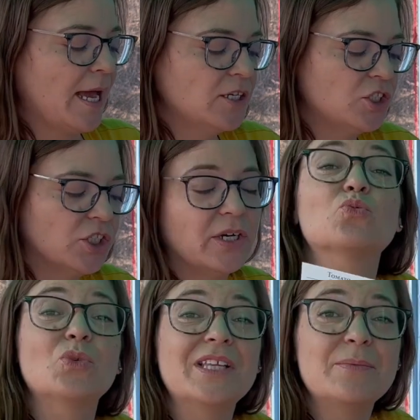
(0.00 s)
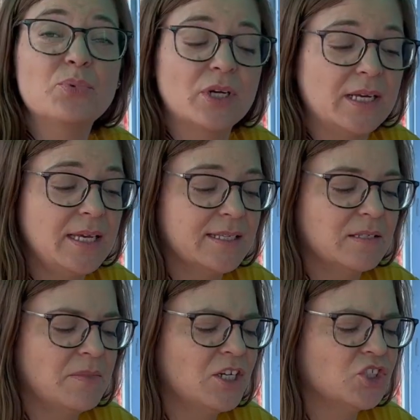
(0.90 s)
last year. It's really pretty. It's
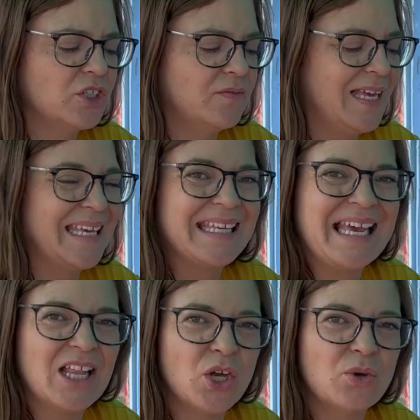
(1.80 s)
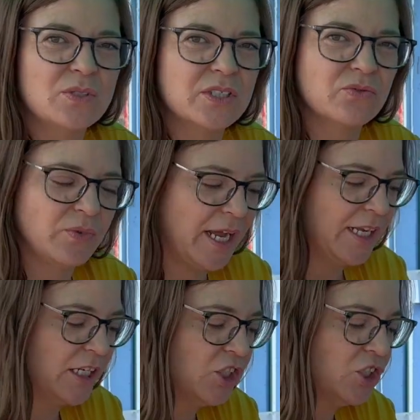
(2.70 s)
a mixture of like yellows and
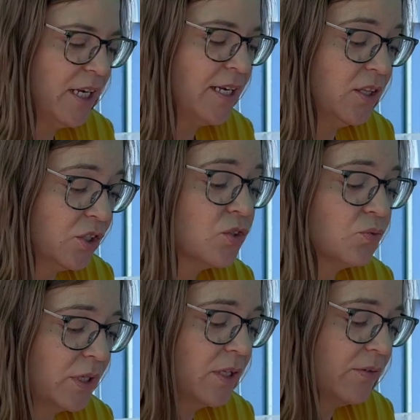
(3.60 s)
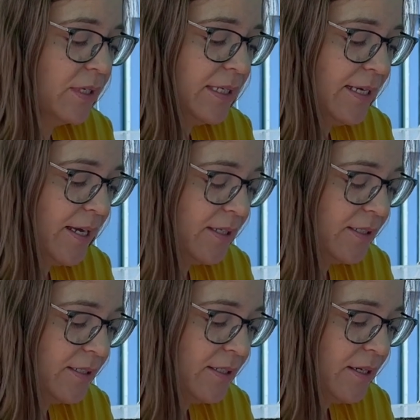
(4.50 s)
reddish, and it looks really, really
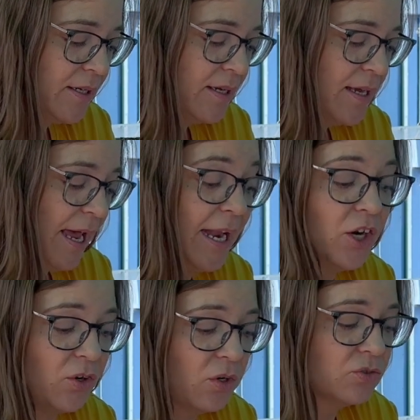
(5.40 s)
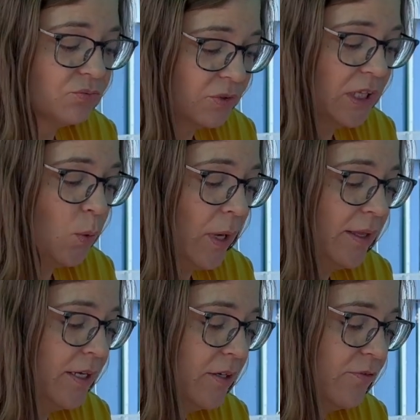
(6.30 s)
nice. And it grows really well
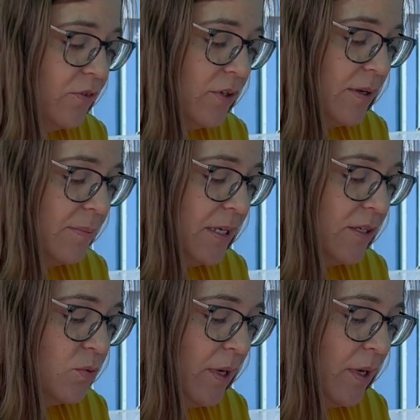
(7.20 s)
here for me as